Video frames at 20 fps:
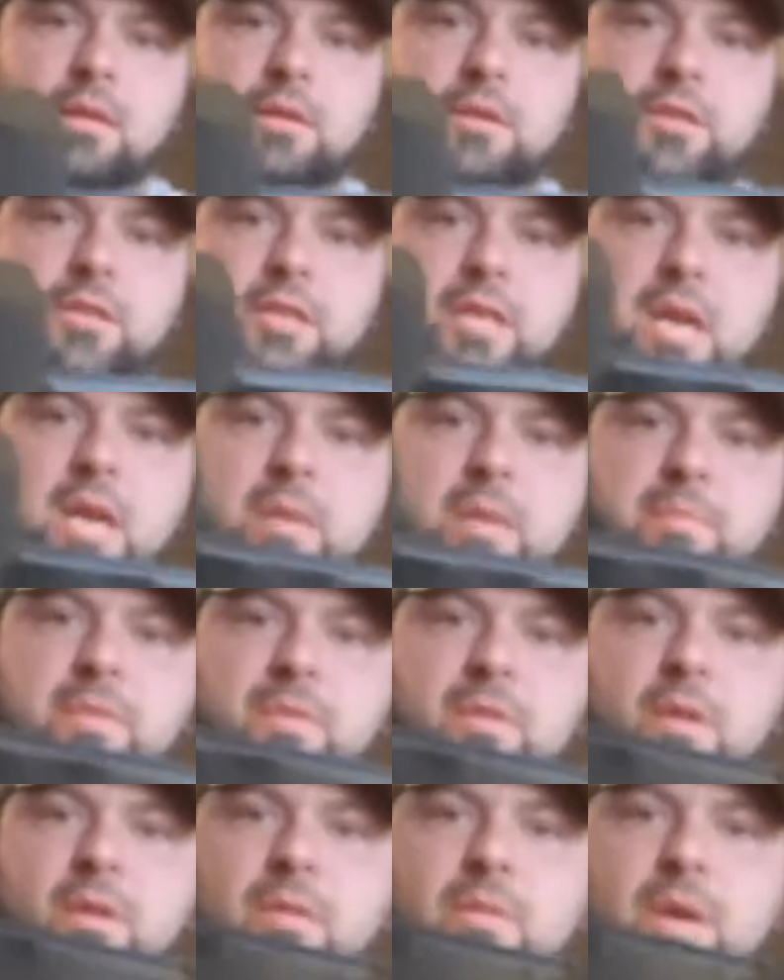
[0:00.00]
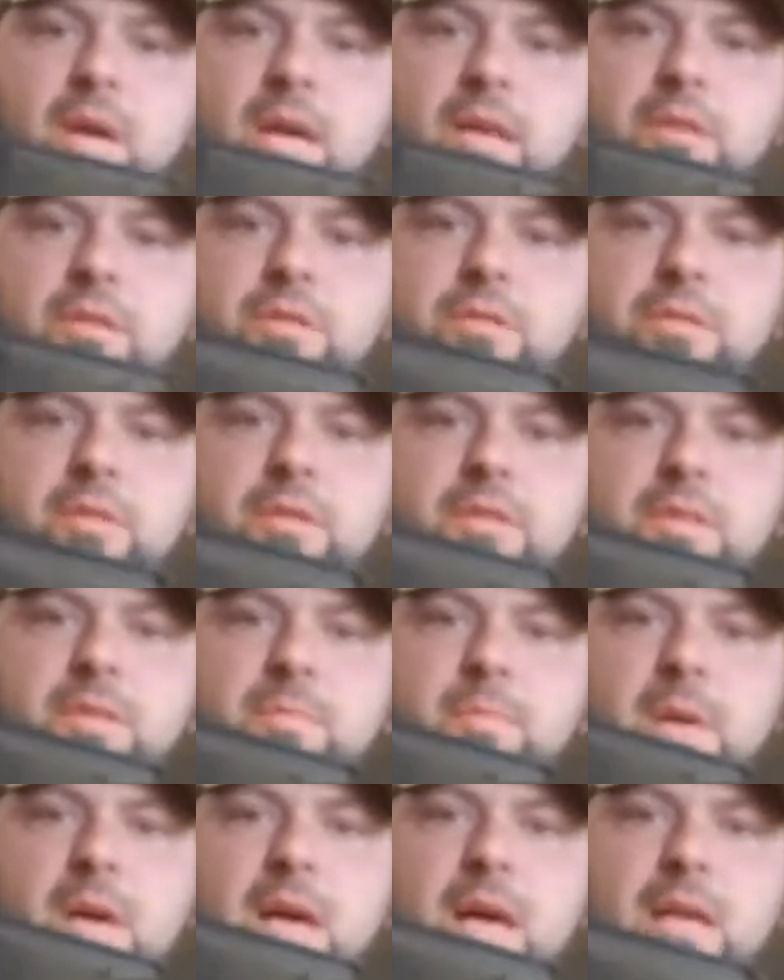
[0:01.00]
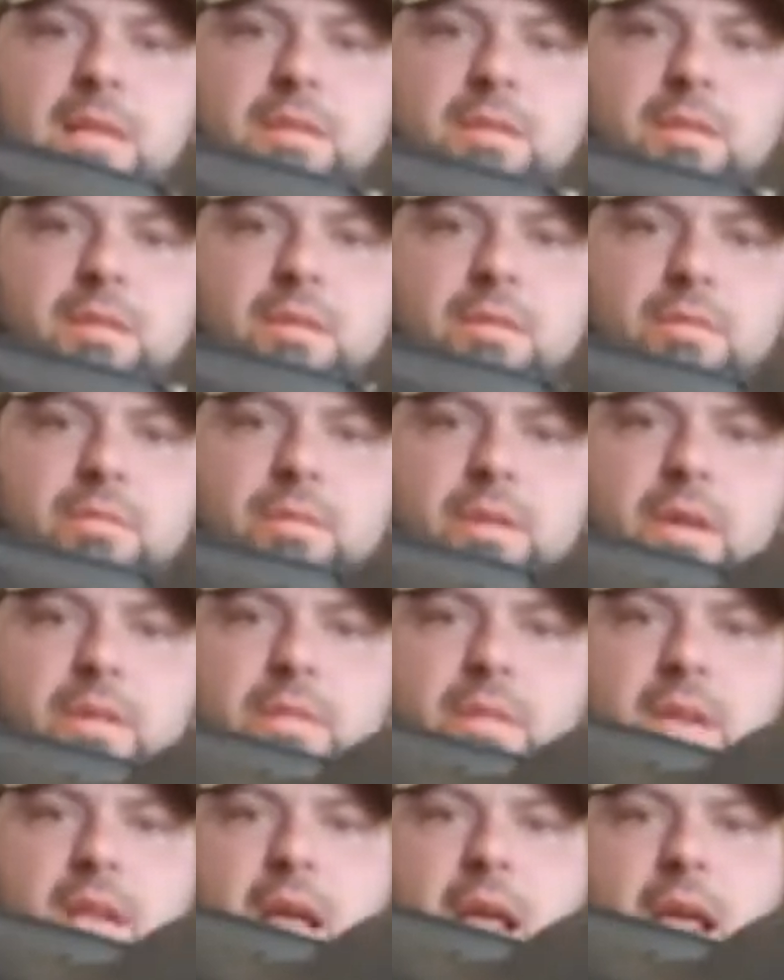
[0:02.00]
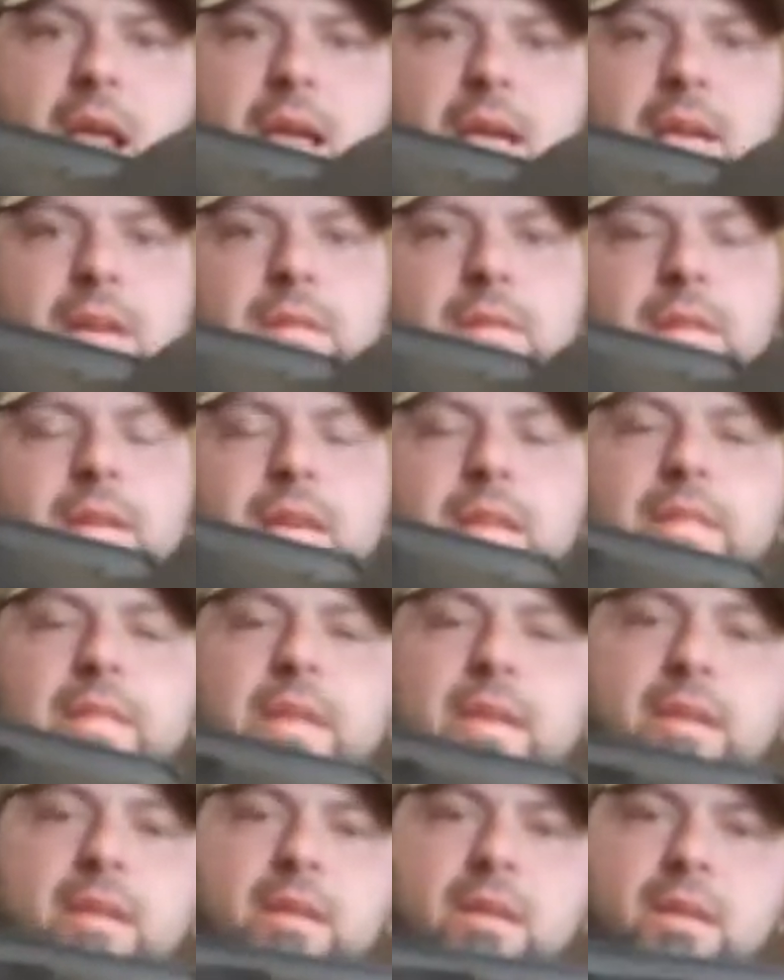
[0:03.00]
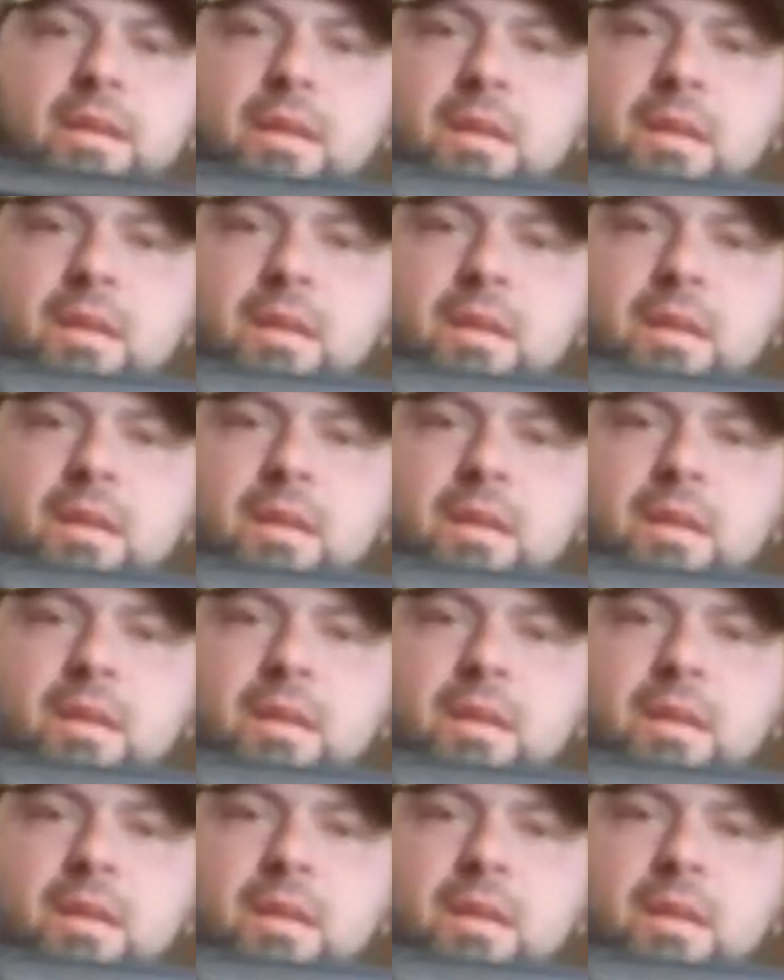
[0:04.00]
Shaped, no extra spots, no nothing hanging or anything.